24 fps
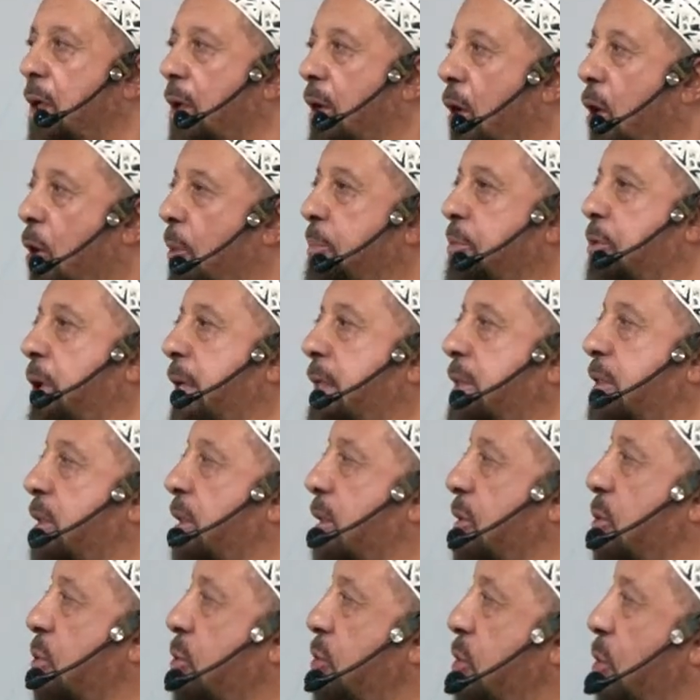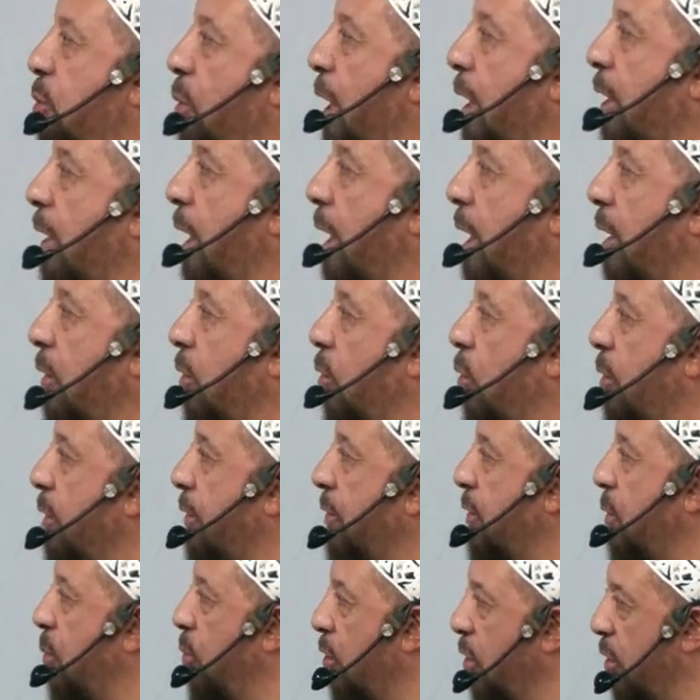All praise are due to Allah, Lord
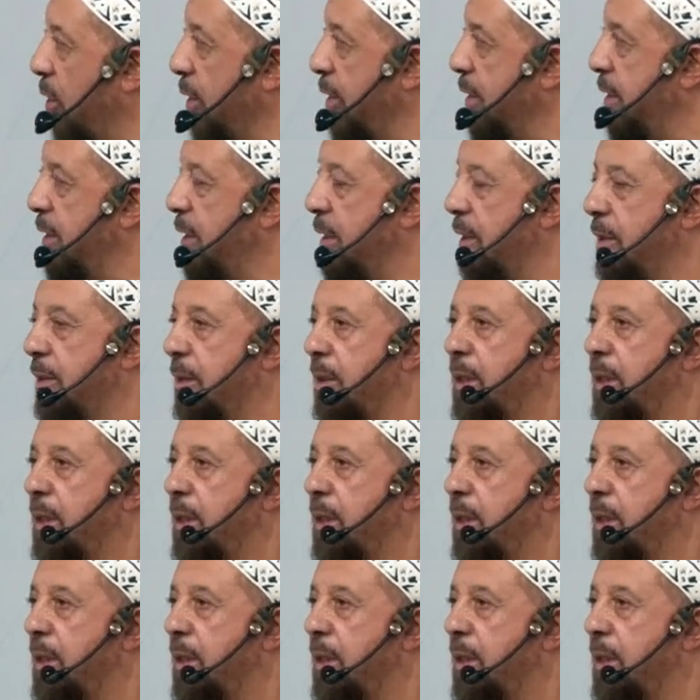of the worlds,